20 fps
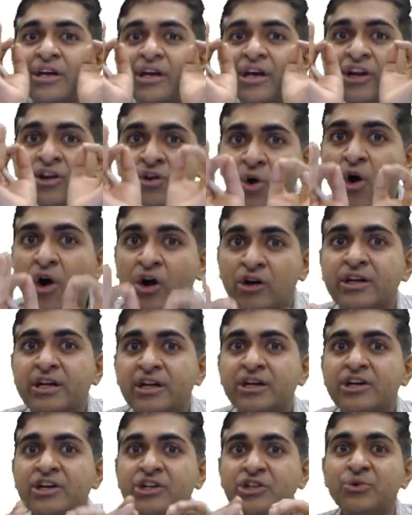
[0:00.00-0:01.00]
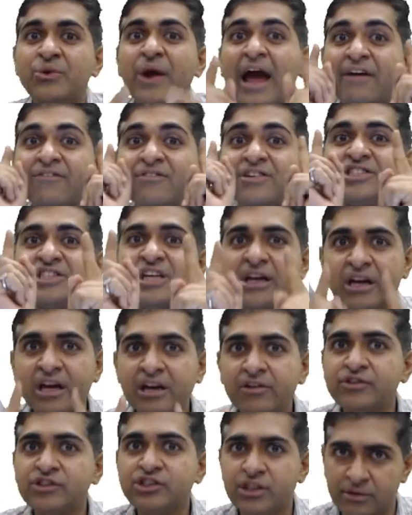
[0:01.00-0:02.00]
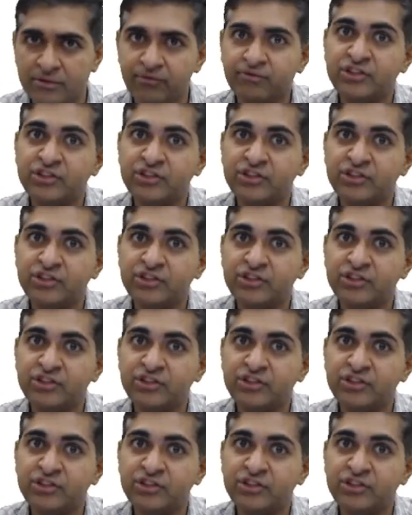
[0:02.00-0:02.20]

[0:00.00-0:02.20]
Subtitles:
in order to have a single vision,